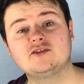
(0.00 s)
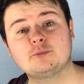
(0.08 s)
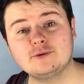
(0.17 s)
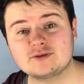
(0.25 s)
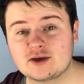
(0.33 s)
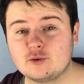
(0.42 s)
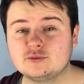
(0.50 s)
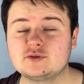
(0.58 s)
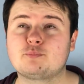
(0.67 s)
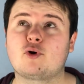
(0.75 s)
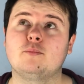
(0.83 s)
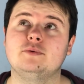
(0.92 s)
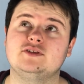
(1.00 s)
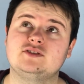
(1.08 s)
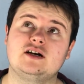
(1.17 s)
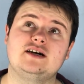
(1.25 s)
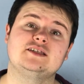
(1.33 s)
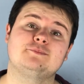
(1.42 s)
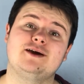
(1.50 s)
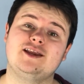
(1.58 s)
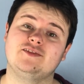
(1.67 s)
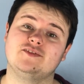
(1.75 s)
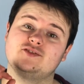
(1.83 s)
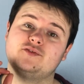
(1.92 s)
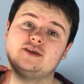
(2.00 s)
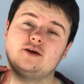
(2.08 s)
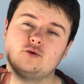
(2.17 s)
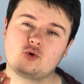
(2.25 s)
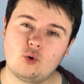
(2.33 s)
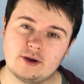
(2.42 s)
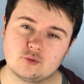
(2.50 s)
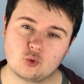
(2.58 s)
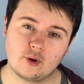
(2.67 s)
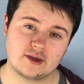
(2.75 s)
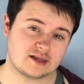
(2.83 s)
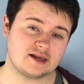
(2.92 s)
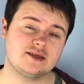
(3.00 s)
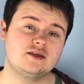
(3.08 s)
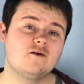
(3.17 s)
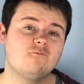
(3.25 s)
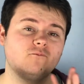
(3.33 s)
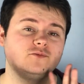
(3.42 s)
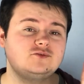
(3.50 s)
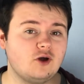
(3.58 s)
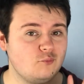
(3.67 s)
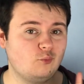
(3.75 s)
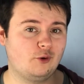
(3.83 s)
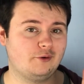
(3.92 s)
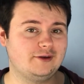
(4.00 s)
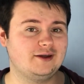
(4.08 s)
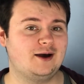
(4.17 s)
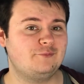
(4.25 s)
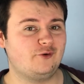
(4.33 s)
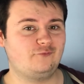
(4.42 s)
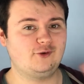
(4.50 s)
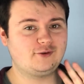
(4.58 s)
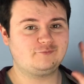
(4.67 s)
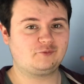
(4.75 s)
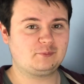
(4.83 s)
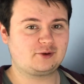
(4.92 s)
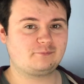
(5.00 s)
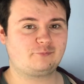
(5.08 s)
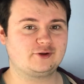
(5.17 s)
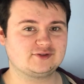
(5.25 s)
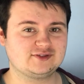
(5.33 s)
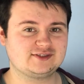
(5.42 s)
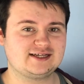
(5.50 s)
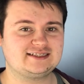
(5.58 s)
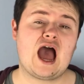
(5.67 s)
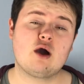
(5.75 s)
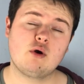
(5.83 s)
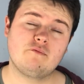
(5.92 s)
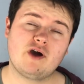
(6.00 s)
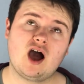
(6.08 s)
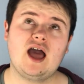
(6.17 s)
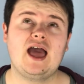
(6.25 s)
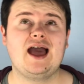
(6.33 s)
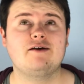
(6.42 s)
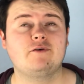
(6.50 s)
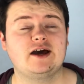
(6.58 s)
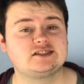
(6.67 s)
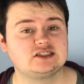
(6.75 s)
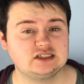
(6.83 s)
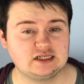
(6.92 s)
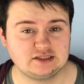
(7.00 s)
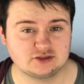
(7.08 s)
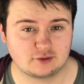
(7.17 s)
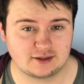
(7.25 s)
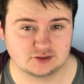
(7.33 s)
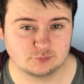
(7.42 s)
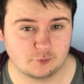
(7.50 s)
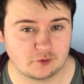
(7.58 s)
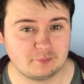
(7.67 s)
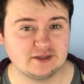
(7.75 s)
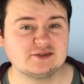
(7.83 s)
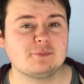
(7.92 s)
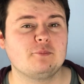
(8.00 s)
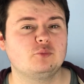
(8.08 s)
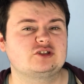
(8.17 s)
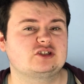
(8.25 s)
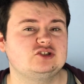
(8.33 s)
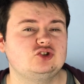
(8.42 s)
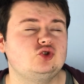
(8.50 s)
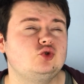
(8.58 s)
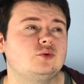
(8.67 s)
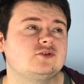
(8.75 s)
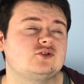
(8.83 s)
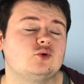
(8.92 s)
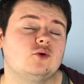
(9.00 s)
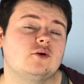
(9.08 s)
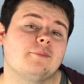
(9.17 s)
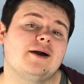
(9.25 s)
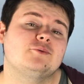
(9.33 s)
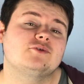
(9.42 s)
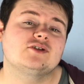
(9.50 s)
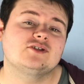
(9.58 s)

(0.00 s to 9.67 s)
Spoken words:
I suppose I ought to probably start explaining this video quite quickly. Don't worry, I'm not vlogging from a prison cell. However, I have had an interaction with a policeman which I do want to talk about.